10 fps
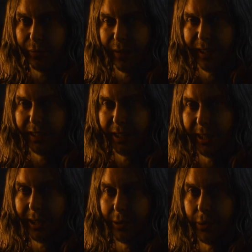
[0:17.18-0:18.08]
who better to
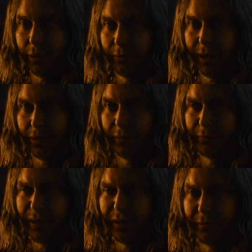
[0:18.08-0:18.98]
tell you all about
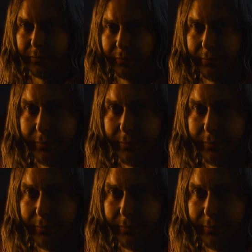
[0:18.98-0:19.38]
them than